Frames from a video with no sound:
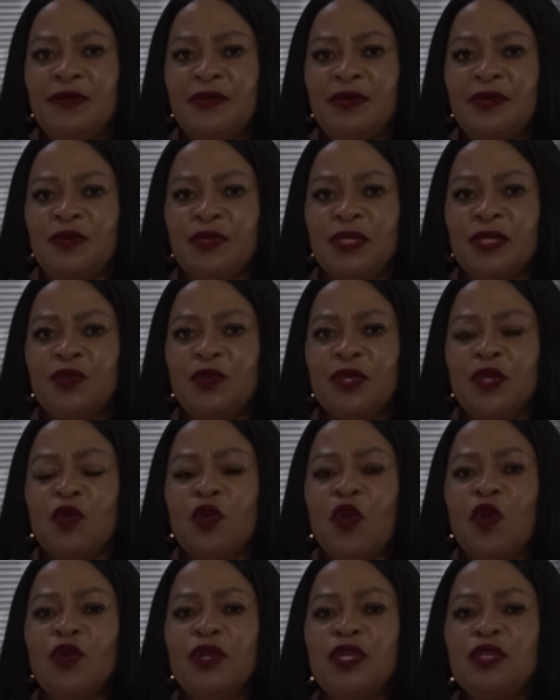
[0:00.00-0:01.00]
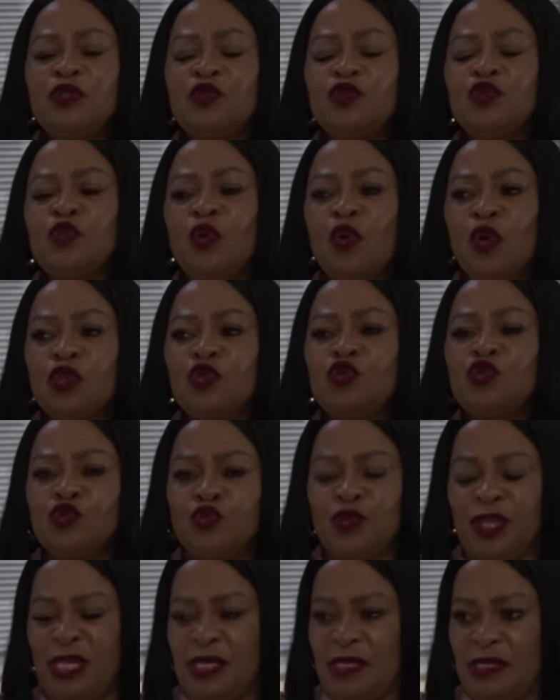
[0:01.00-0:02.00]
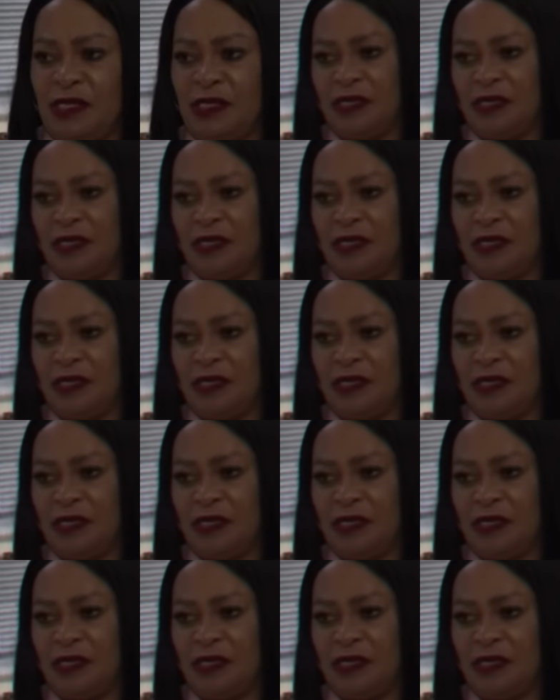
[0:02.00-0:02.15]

We're going to war to win.